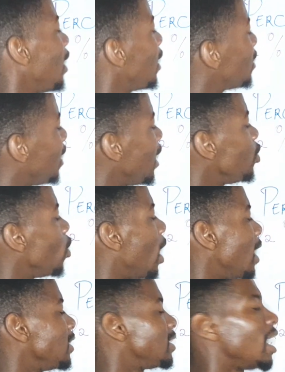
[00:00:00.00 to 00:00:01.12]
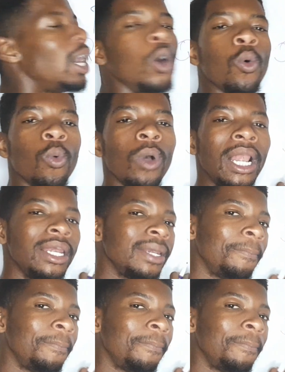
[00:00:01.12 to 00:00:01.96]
Then your answer will